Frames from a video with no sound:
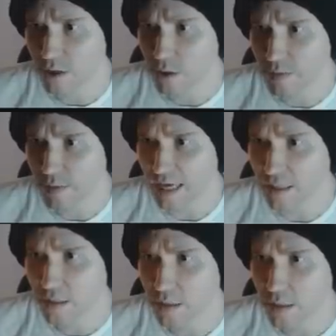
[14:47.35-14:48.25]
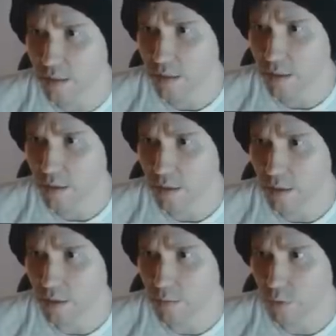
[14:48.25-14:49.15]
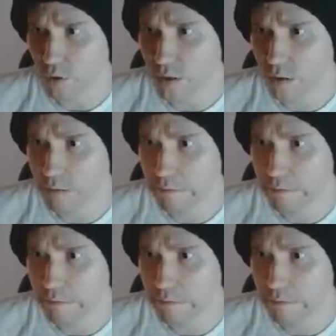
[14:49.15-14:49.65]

this could be bad. Oh boy.